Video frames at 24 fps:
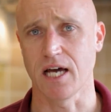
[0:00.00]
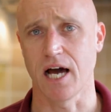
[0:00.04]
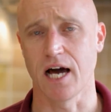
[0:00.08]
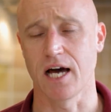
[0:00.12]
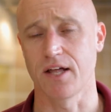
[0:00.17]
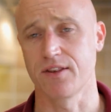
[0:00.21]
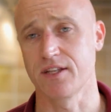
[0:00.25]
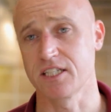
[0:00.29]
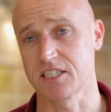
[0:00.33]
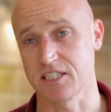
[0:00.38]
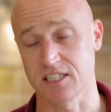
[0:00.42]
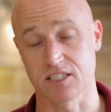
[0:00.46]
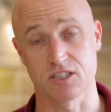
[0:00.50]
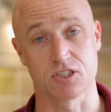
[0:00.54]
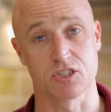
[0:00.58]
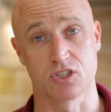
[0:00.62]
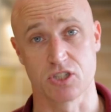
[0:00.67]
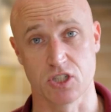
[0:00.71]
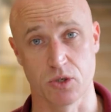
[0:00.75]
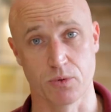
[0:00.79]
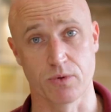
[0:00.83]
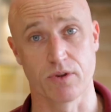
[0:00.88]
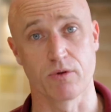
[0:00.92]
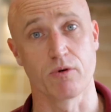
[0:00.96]
uh, this isn't to
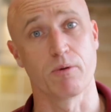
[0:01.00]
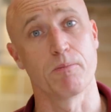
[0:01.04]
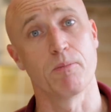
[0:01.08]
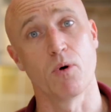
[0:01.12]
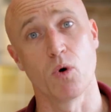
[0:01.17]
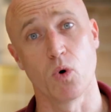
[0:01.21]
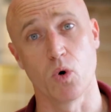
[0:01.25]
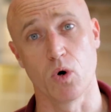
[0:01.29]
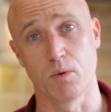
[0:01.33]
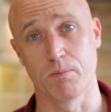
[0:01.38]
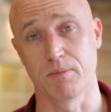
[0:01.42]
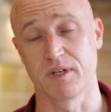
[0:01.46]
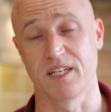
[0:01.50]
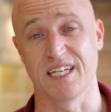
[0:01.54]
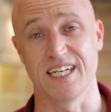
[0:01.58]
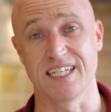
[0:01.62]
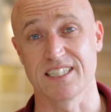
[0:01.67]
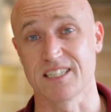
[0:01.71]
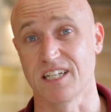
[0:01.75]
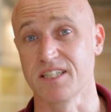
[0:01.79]
do with the report, but it is